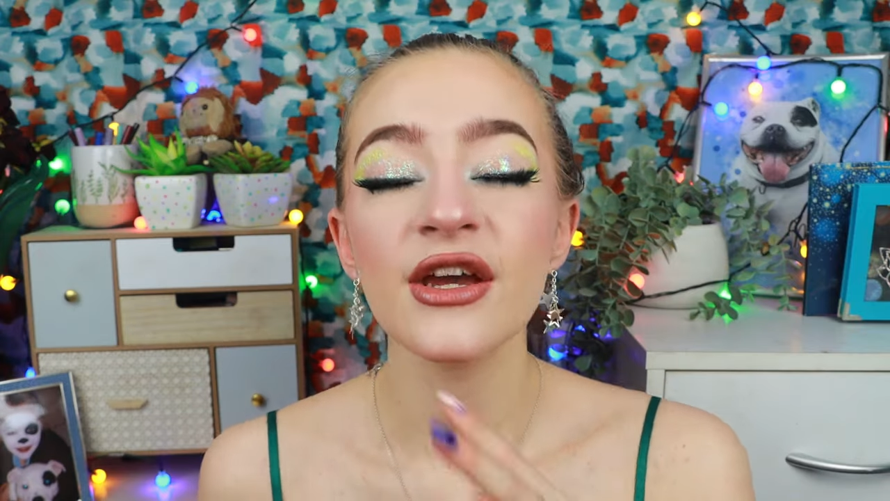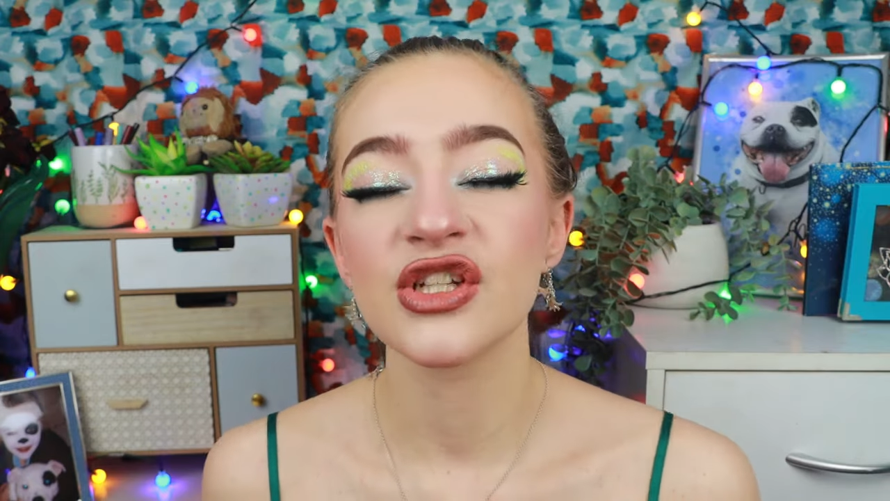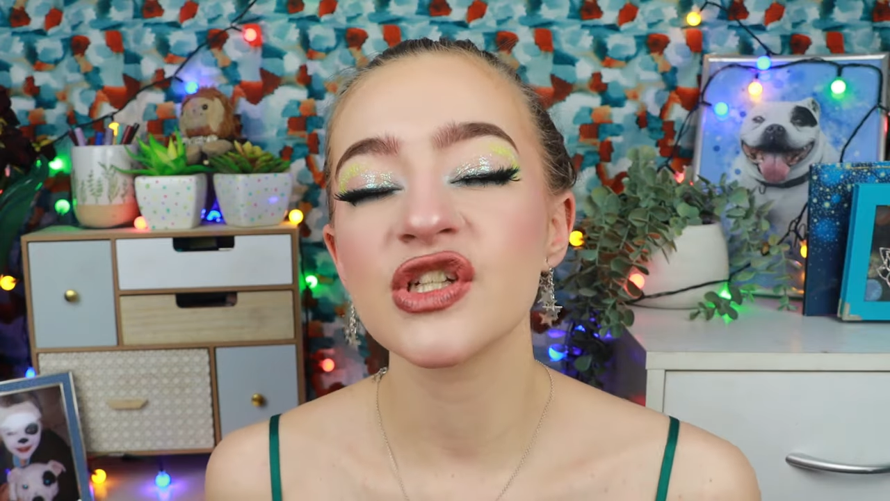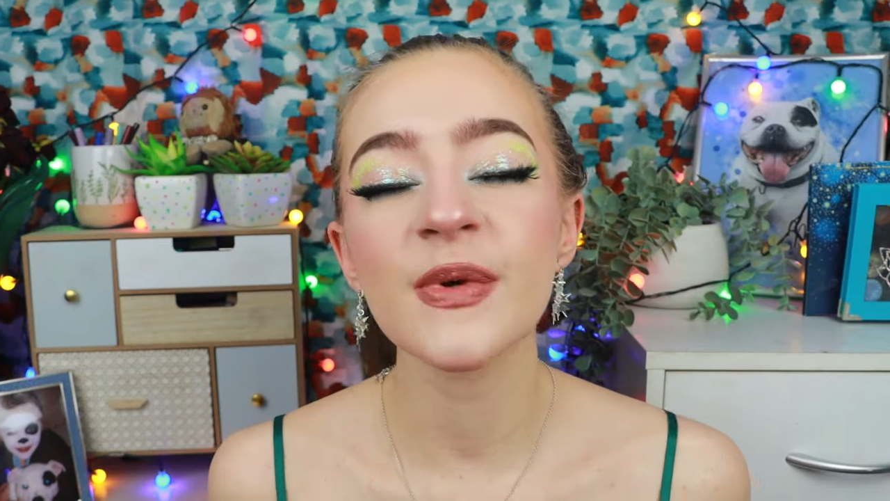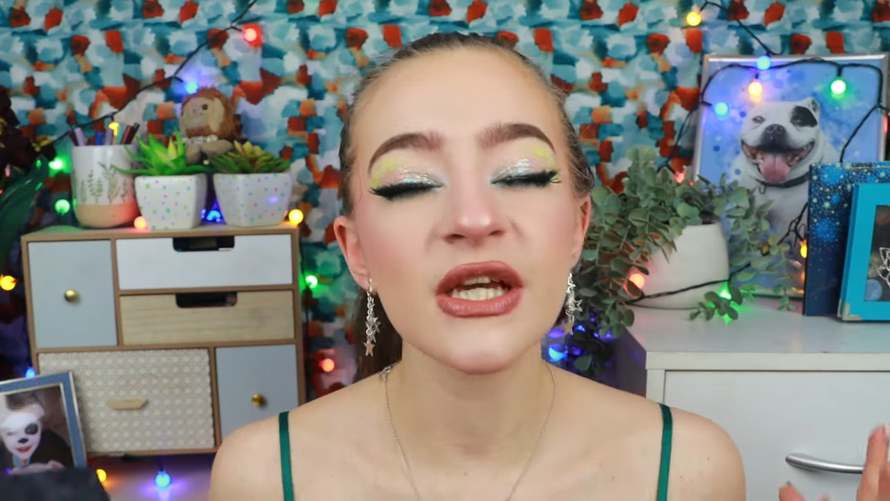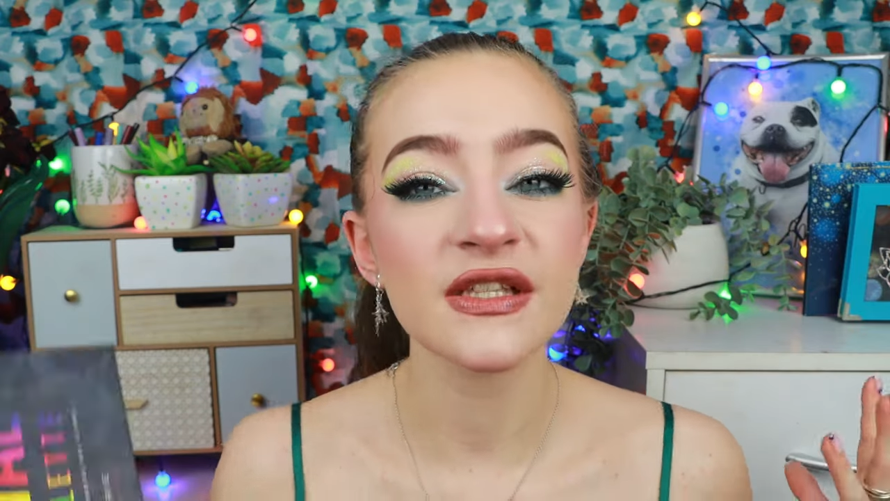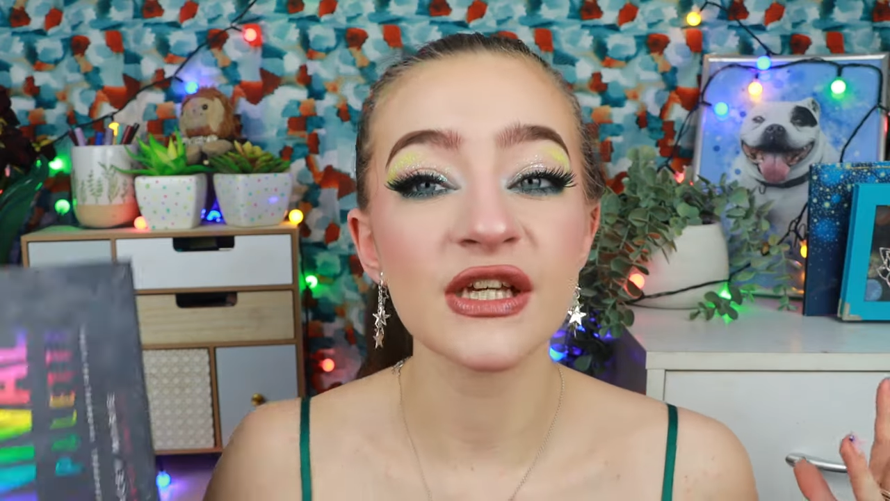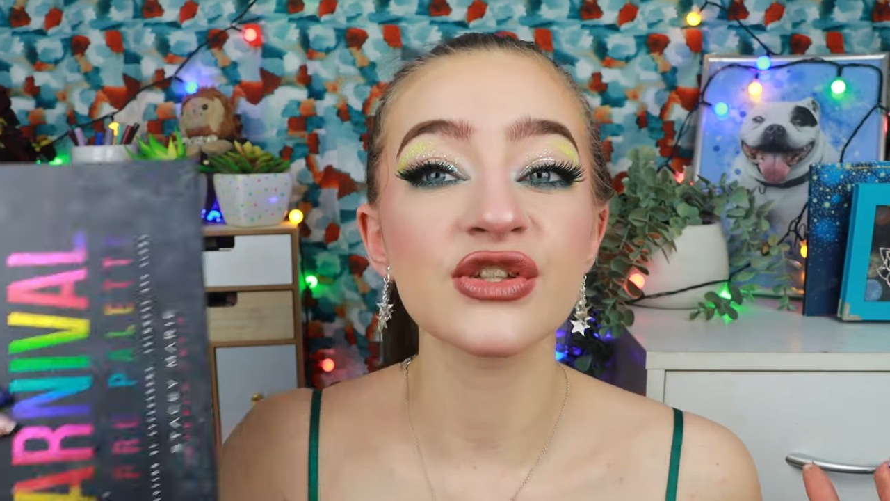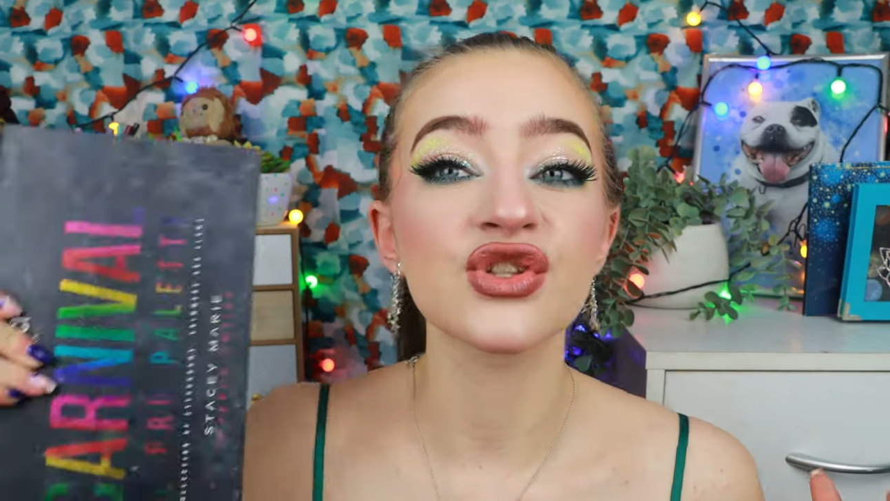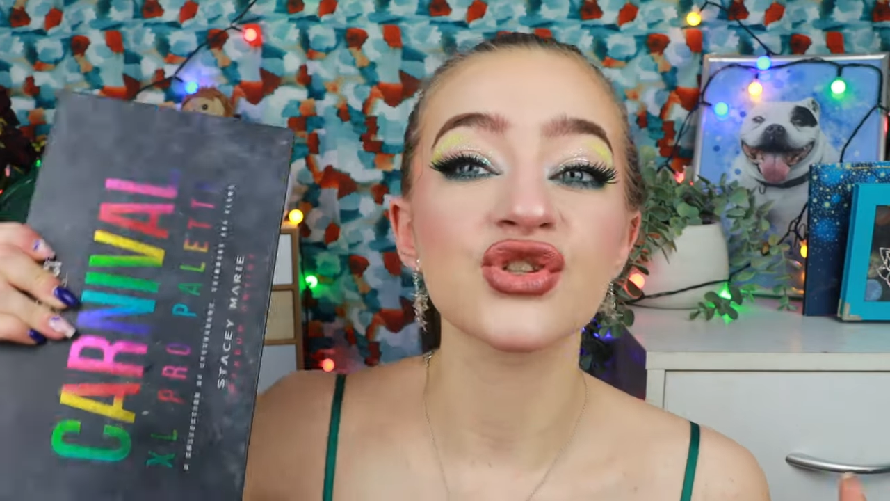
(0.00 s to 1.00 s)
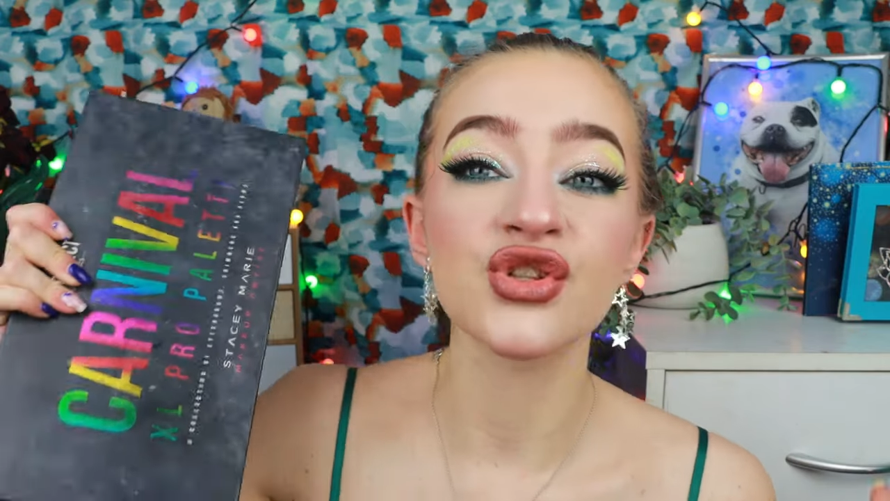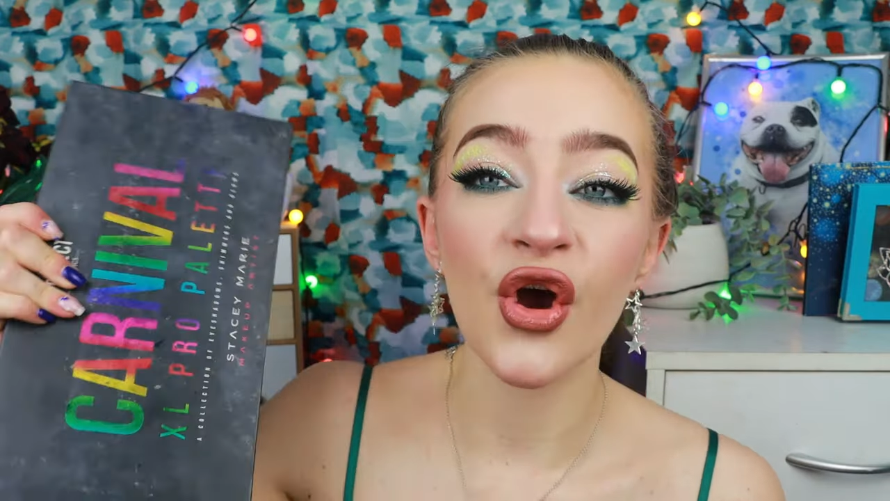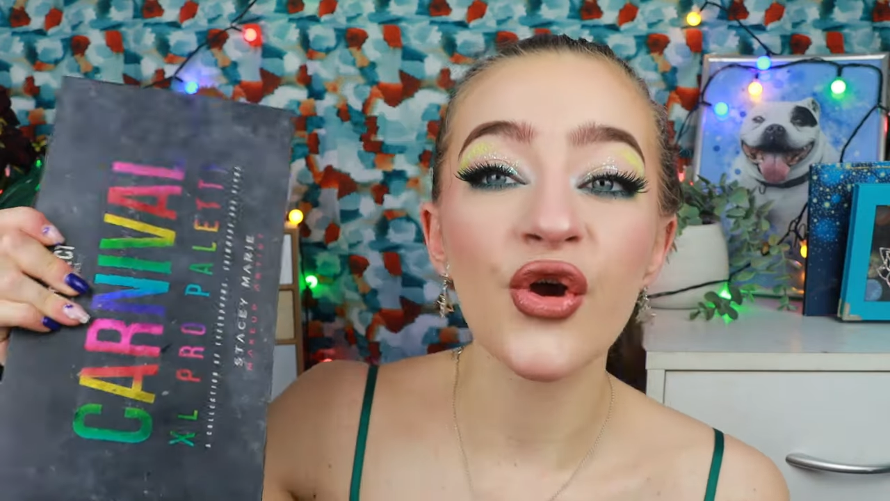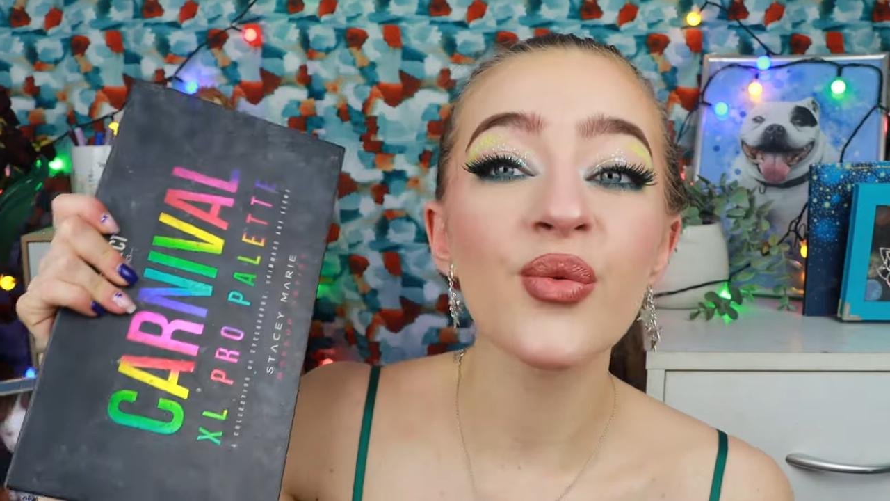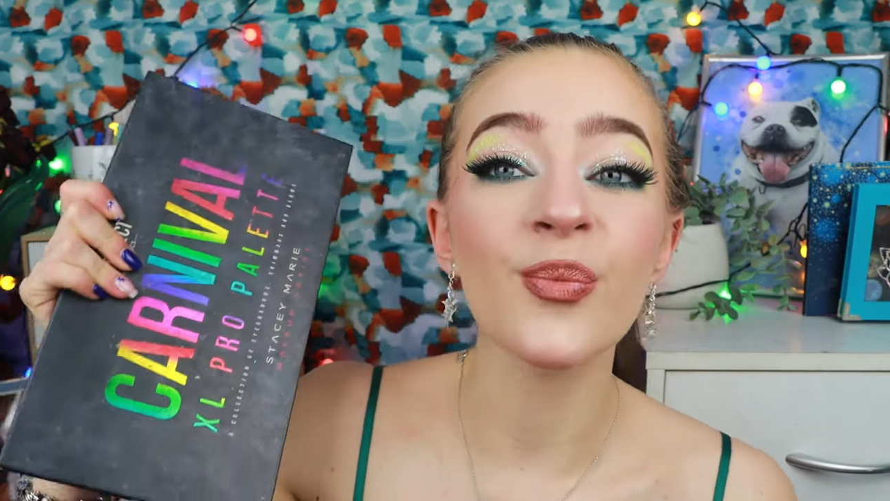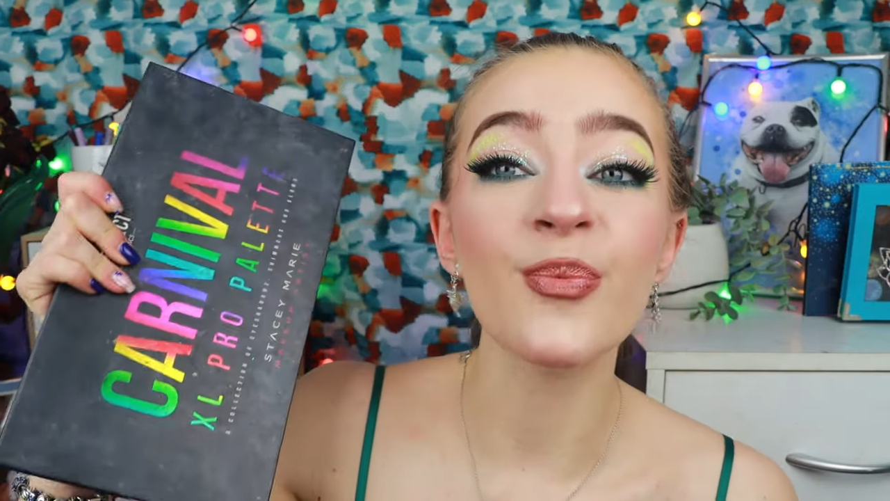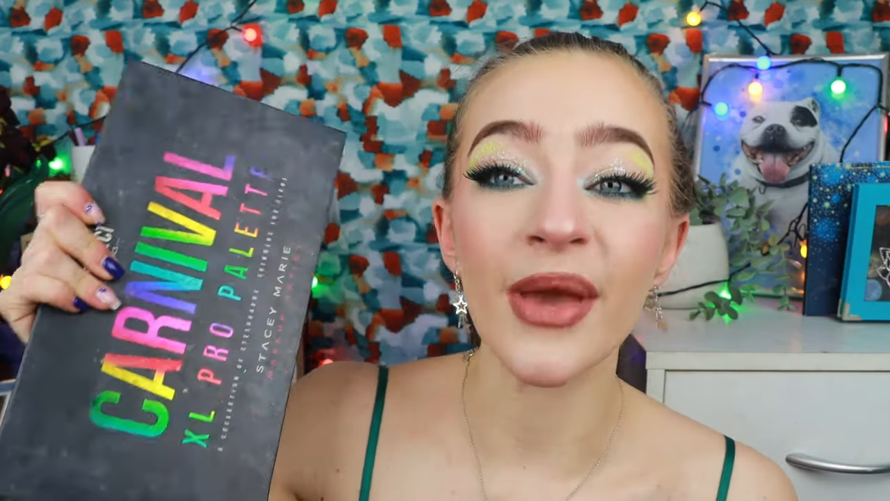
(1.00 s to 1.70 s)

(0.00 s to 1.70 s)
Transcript: just because it is so